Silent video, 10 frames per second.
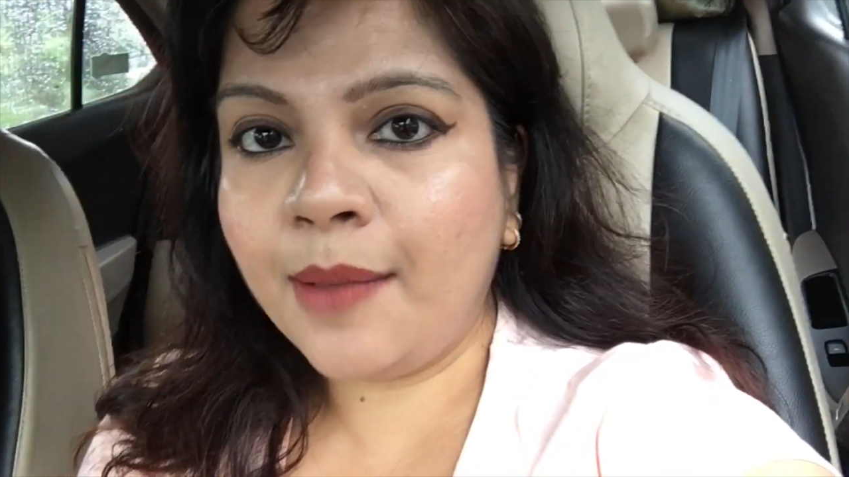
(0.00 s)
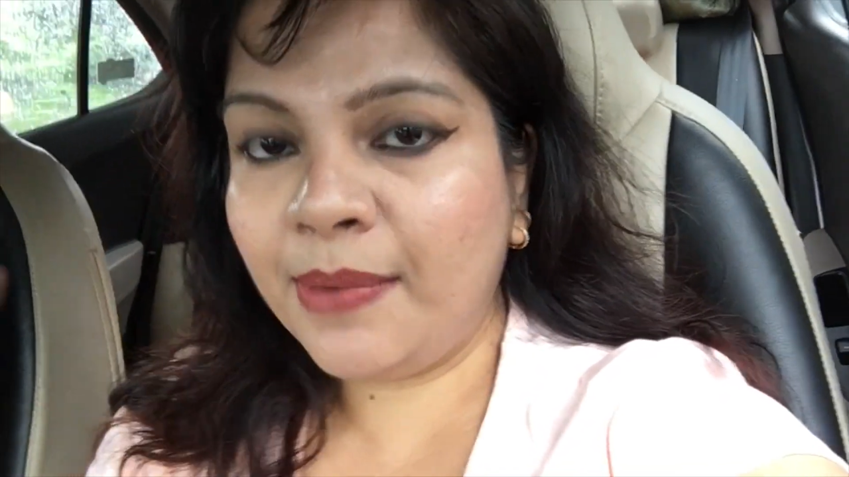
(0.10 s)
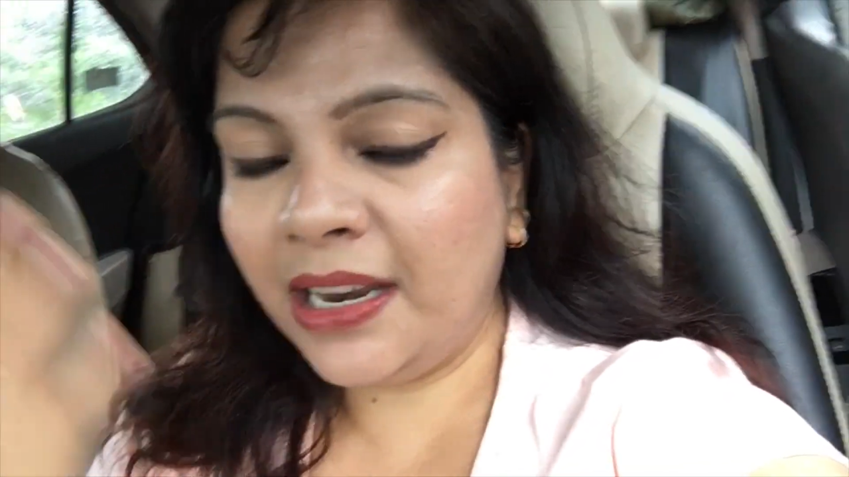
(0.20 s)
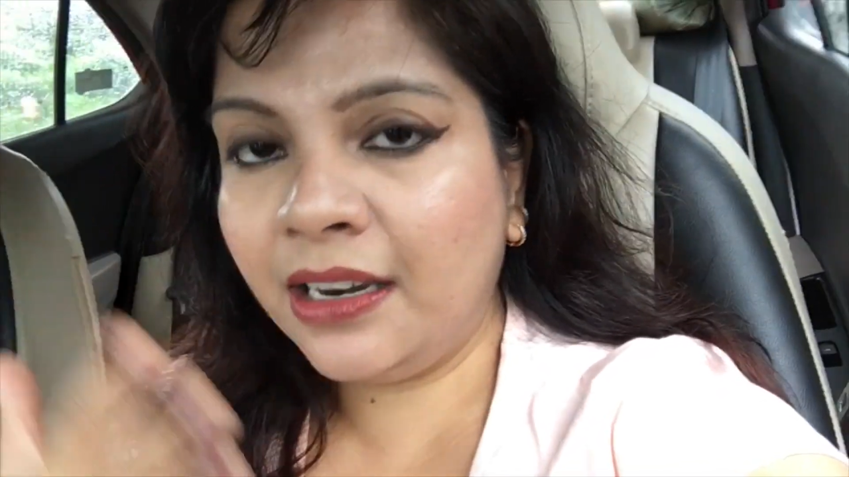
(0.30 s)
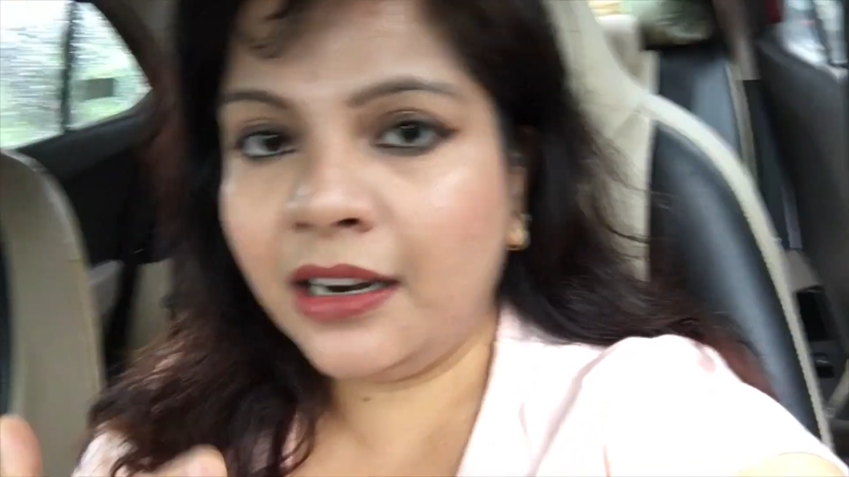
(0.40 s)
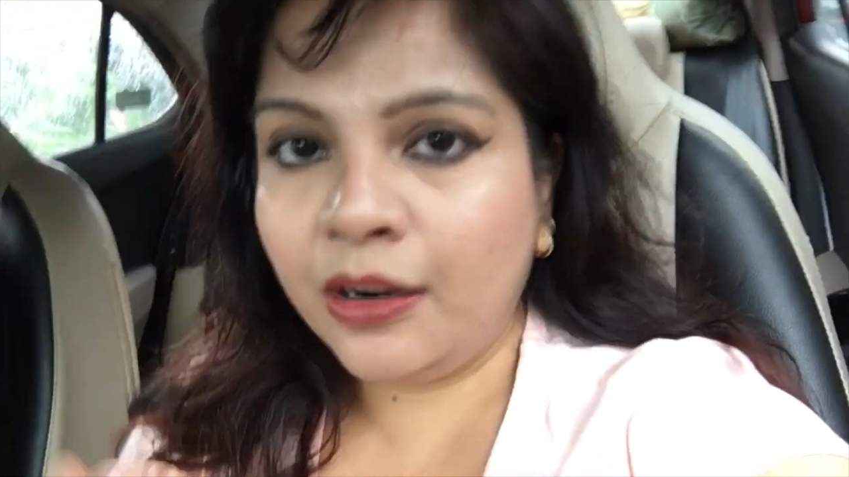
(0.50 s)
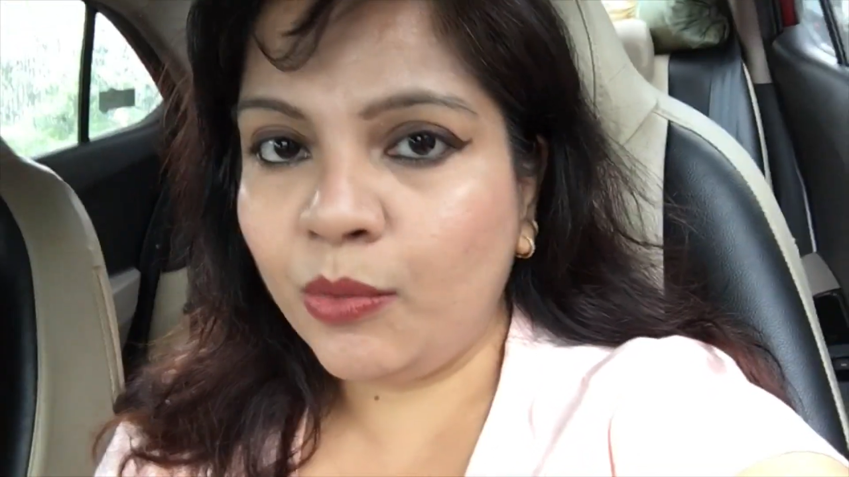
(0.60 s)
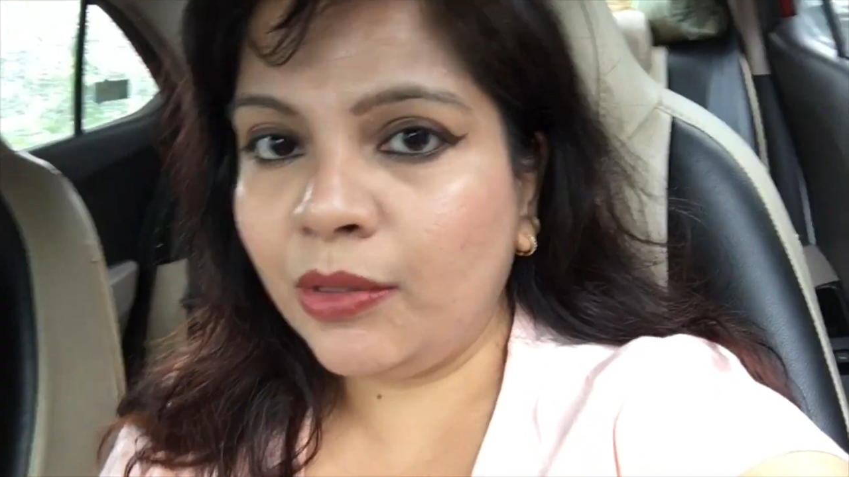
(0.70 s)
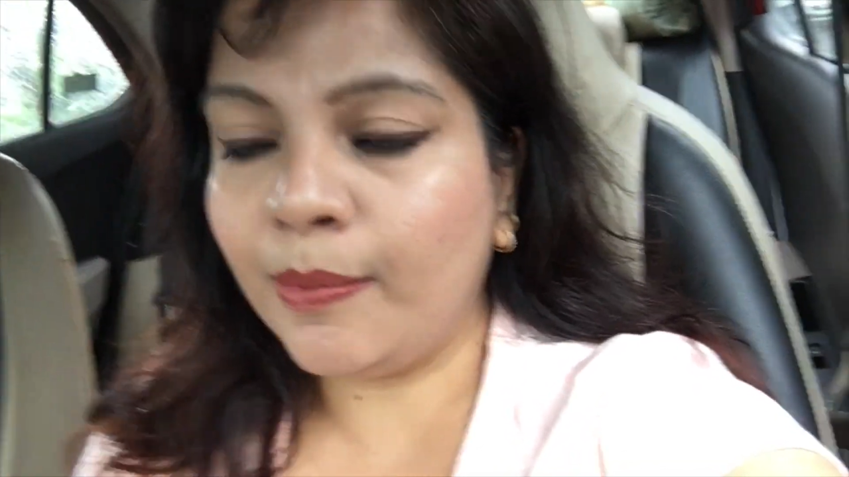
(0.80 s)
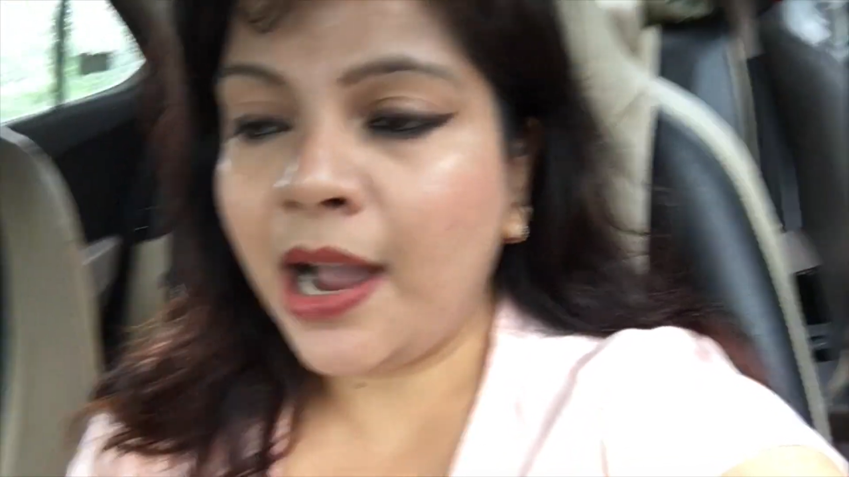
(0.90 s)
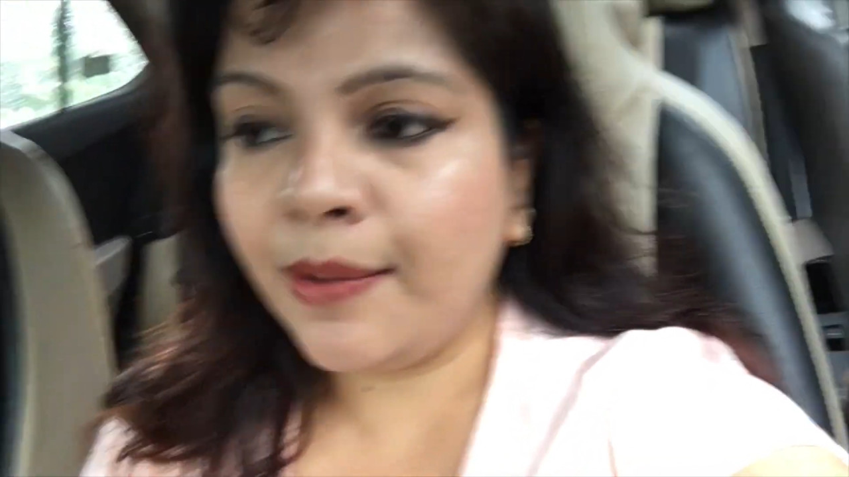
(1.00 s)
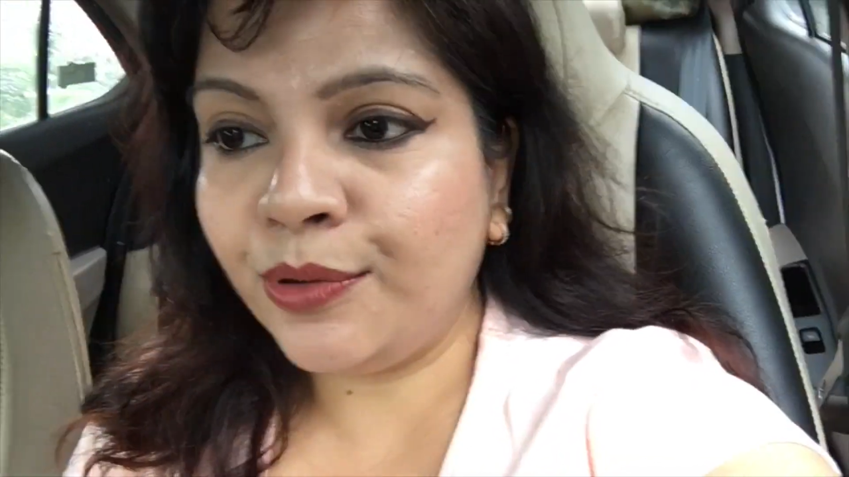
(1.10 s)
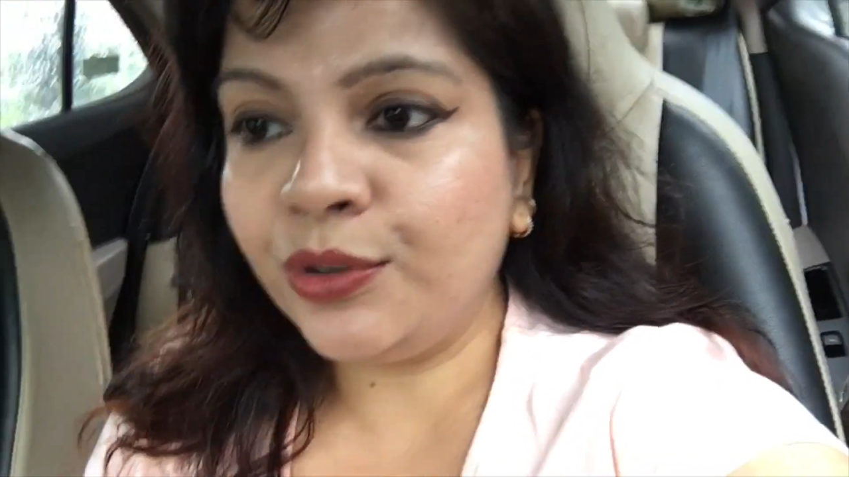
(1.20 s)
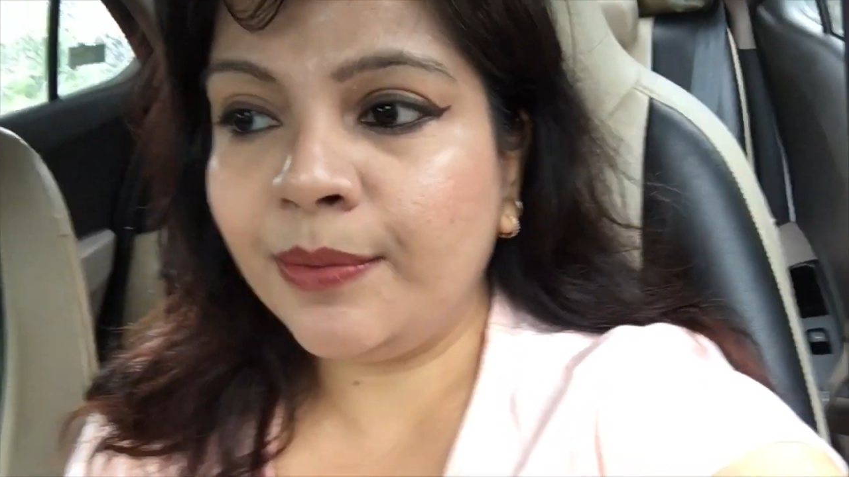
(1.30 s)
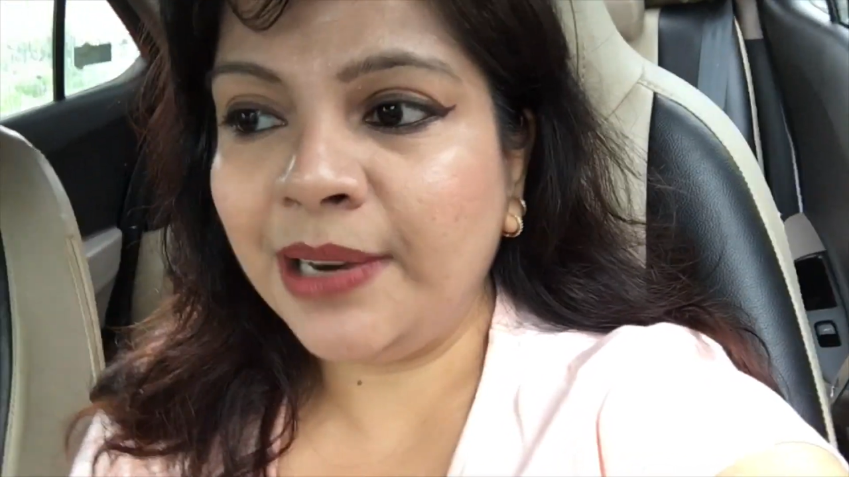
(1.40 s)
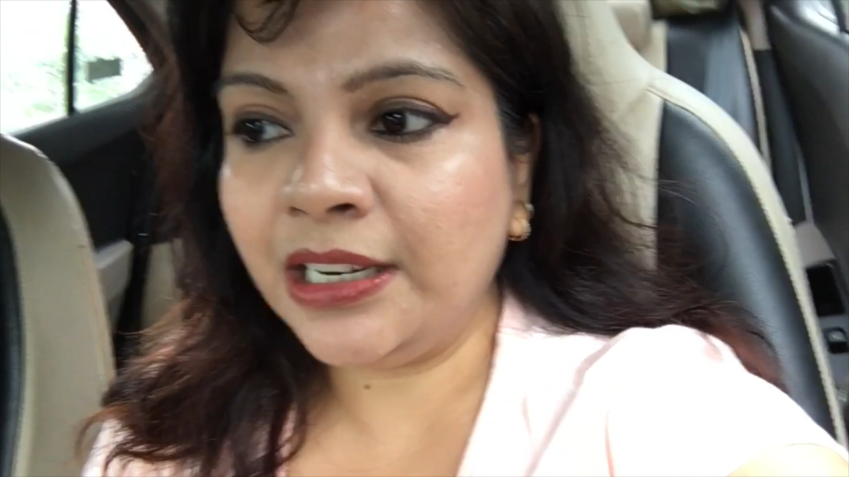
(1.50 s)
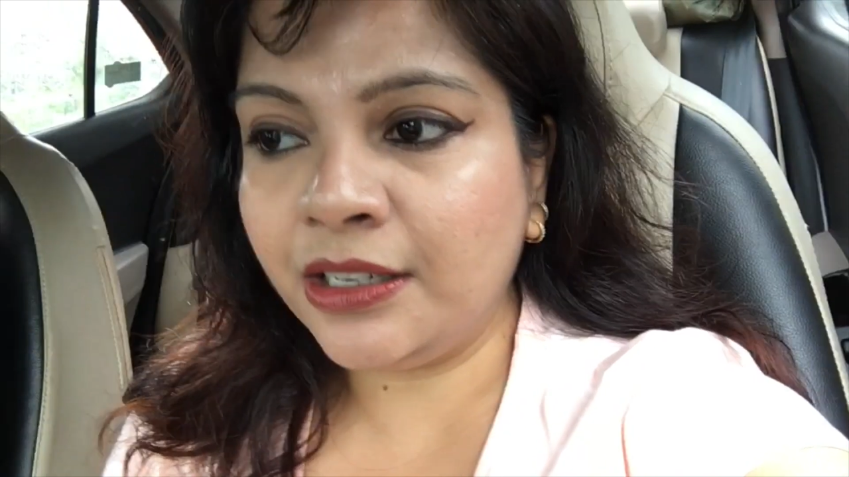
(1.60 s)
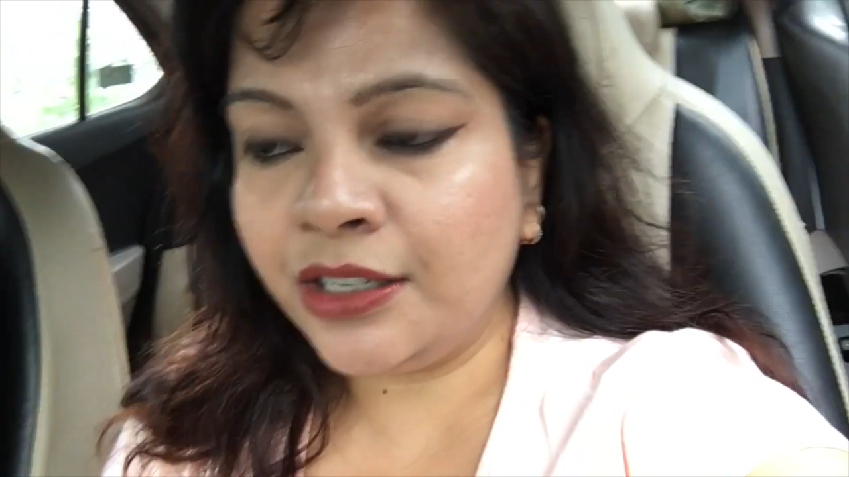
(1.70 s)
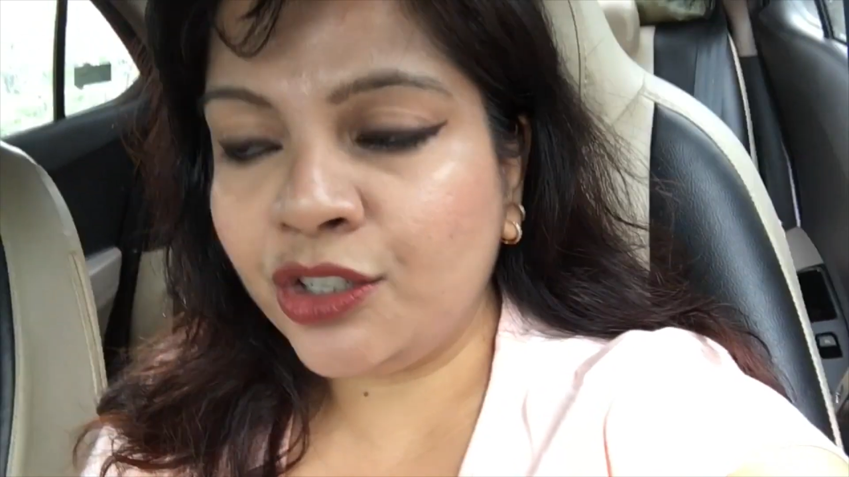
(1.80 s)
I blended it with my beauty blender,